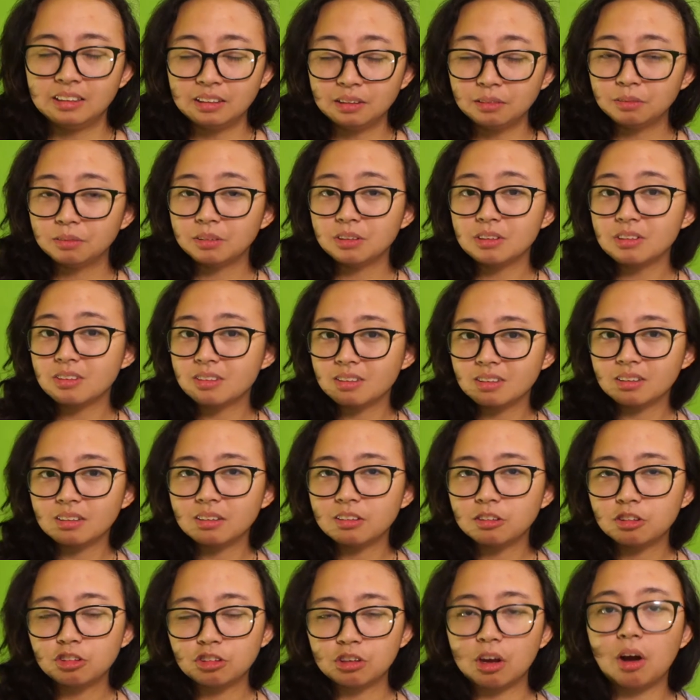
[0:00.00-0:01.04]
he was
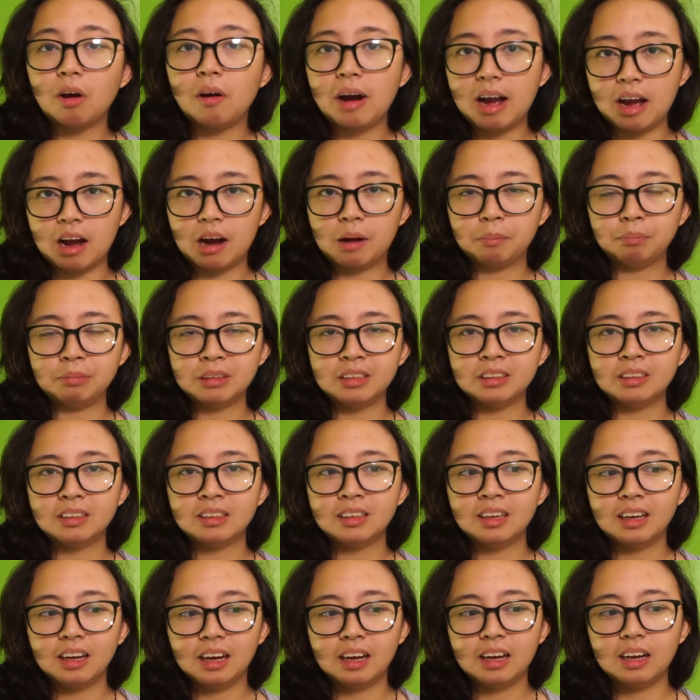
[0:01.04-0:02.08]
so
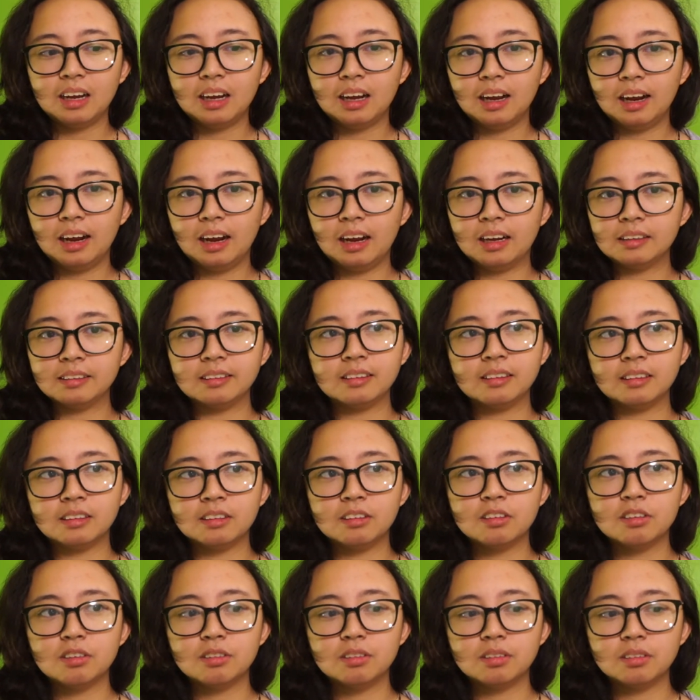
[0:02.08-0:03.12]
happy and
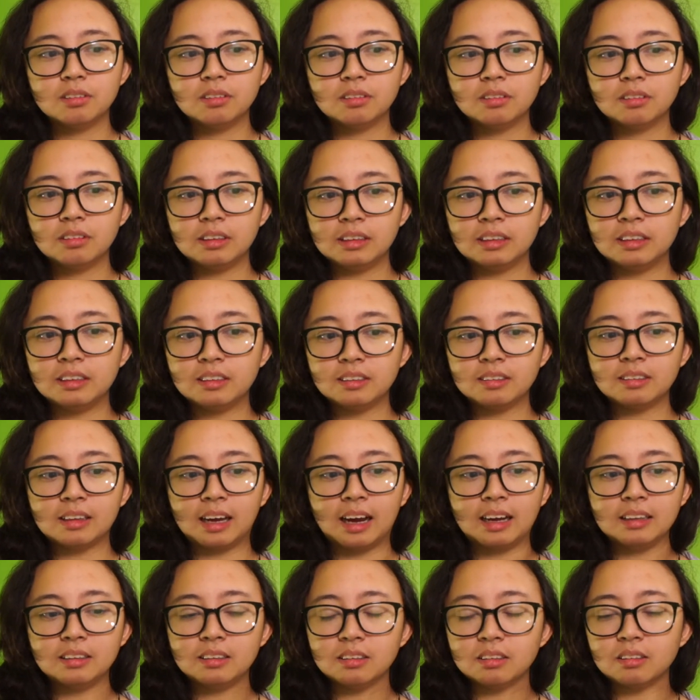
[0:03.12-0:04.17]
he just
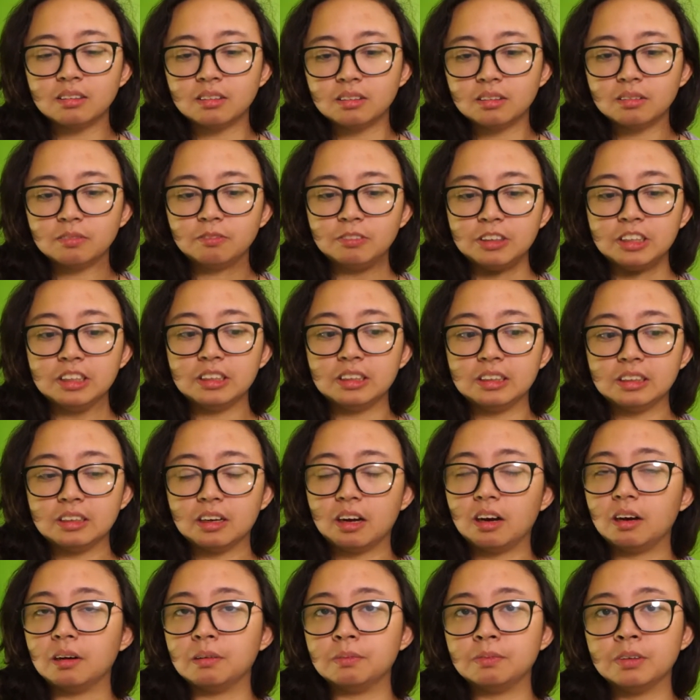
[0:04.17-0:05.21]
had this feeling
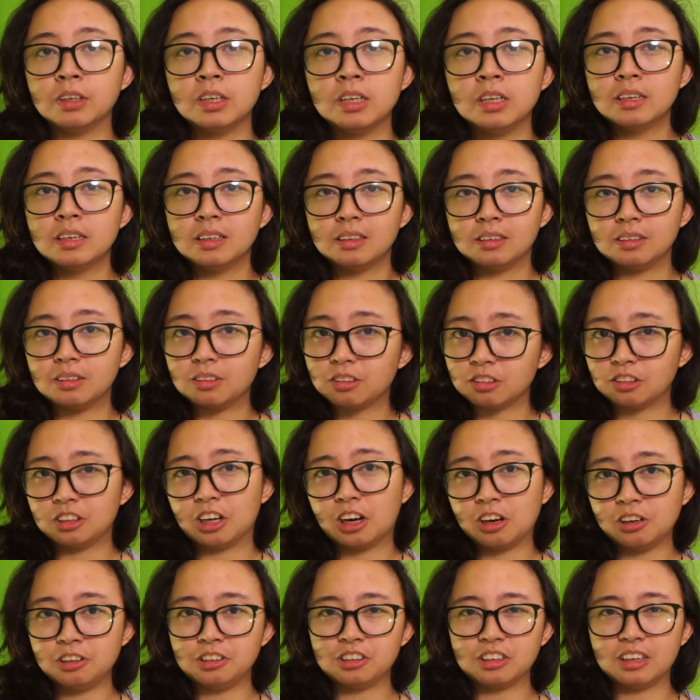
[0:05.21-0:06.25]
of
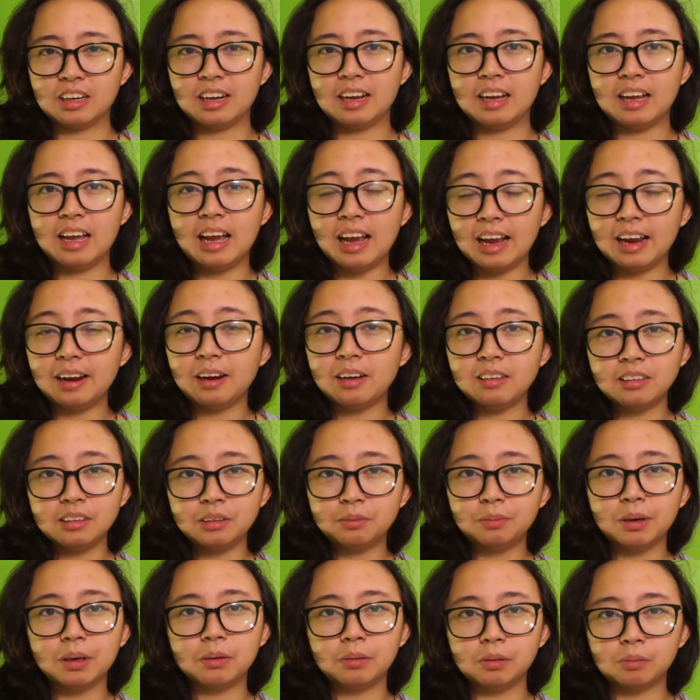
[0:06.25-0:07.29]
nostalgia
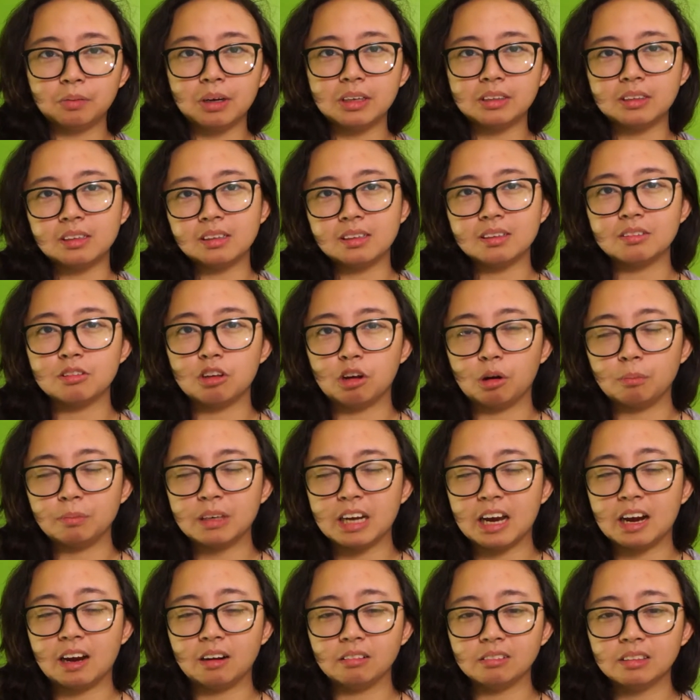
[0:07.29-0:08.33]
anywhere we went in his
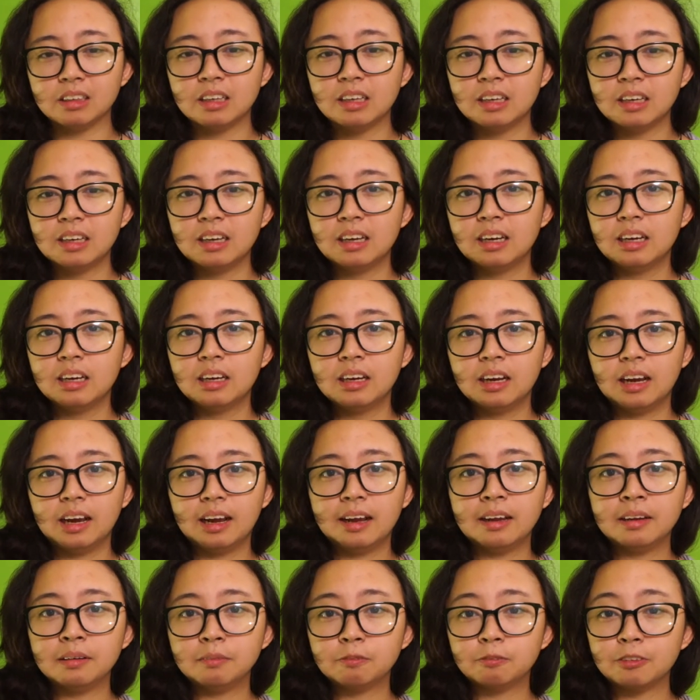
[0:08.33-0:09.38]
hometown.
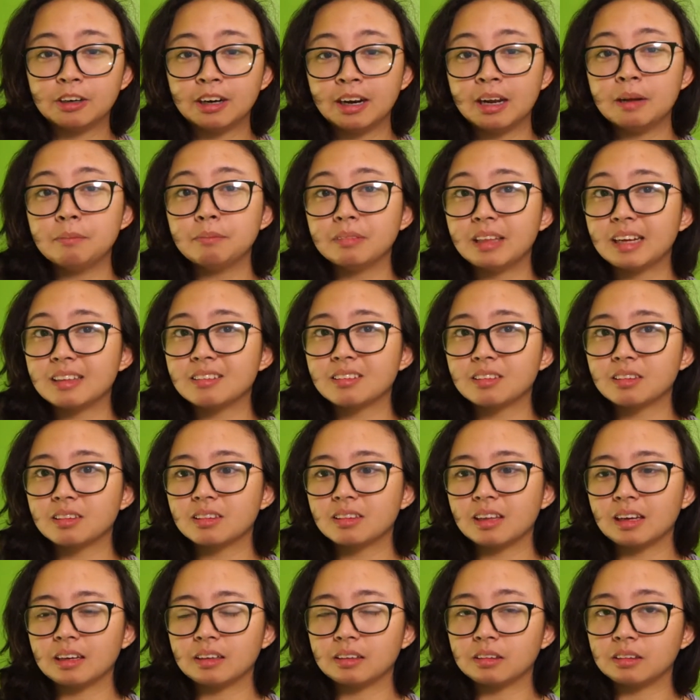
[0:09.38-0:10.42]
And for him, that's
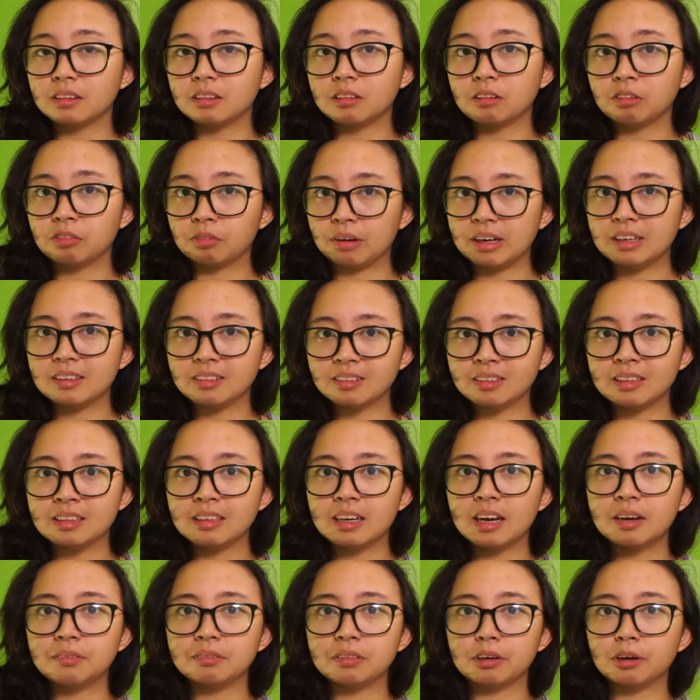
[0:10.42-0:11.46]
like the greatest thing
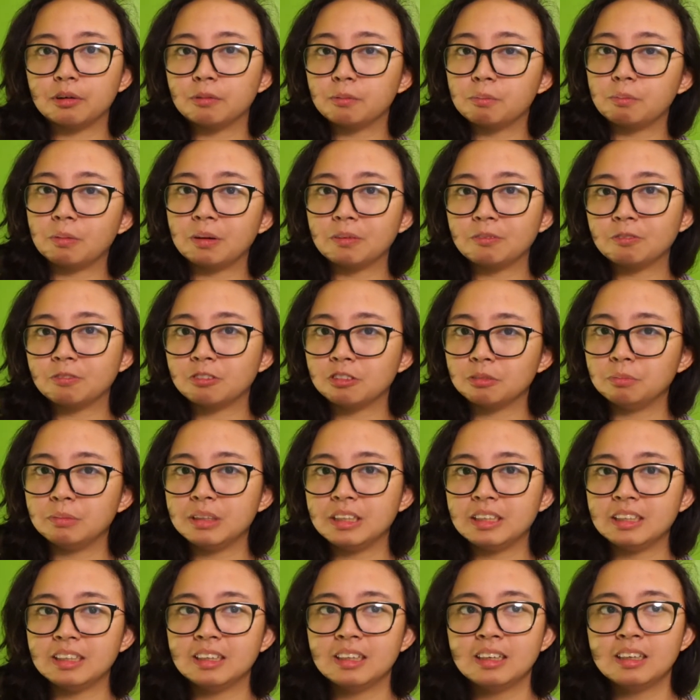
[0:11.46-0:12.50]
ever. But for
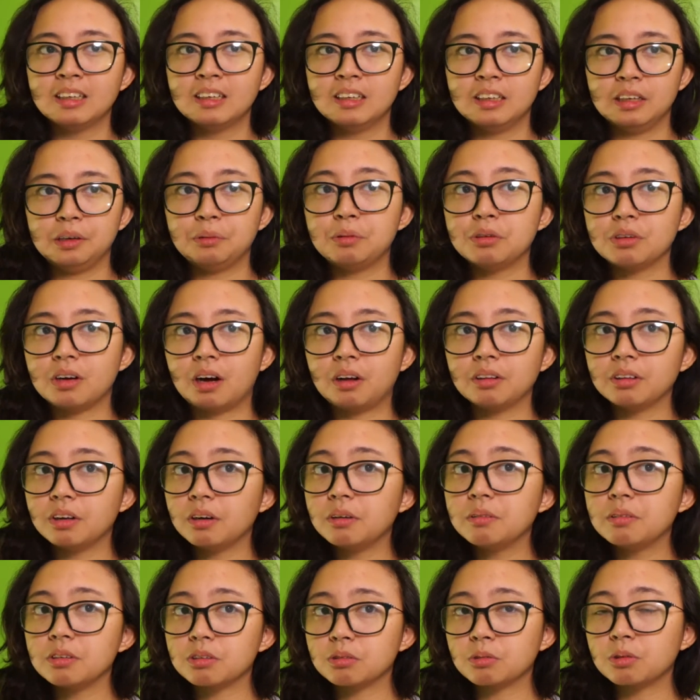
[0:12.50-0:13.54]
me, it was, although
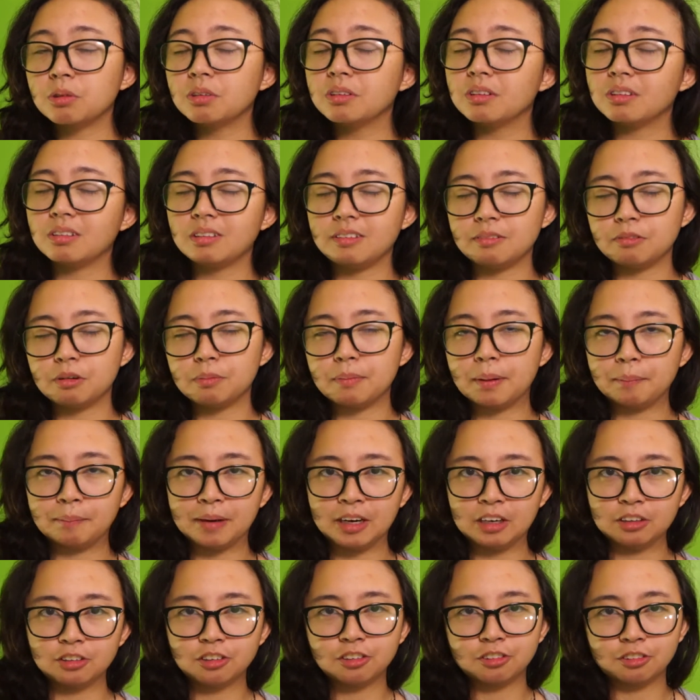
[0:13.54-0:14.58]
it was cool to see where my
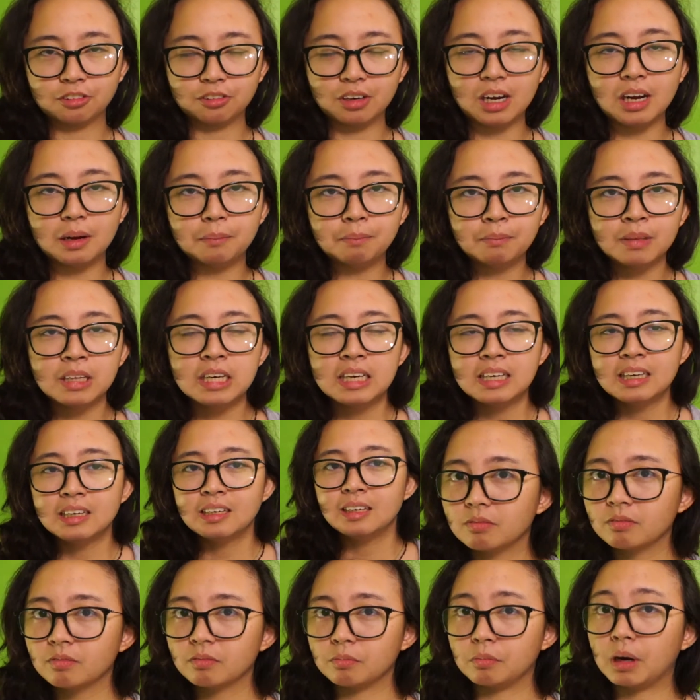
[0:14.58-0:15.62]
parents grew up,
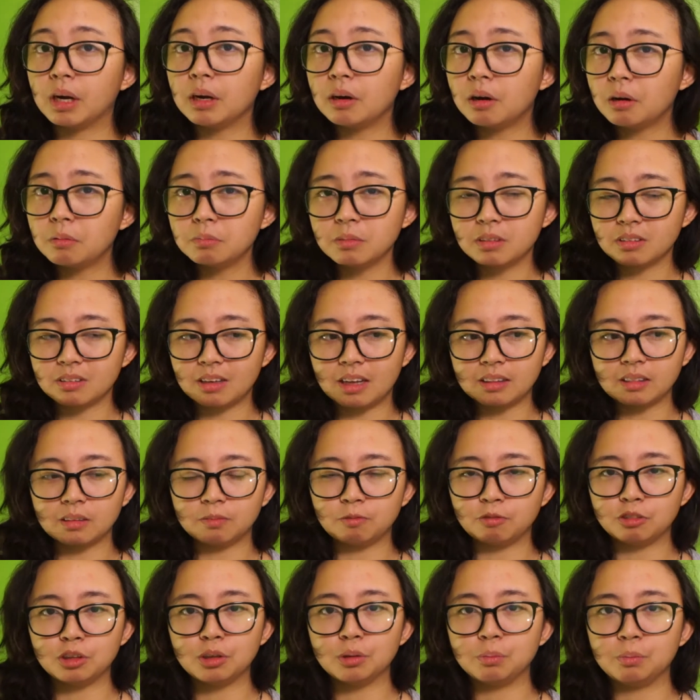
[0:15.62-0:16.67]
my home is not the
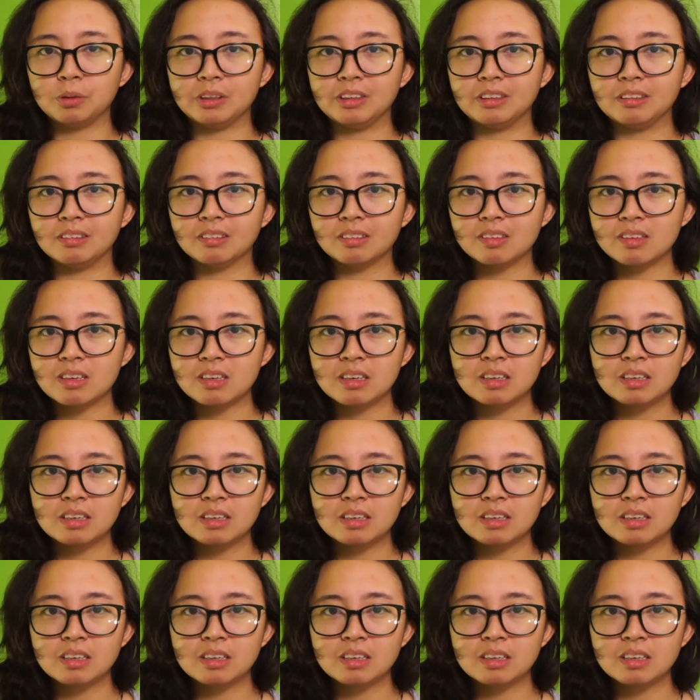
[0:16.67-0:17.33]
Philippines,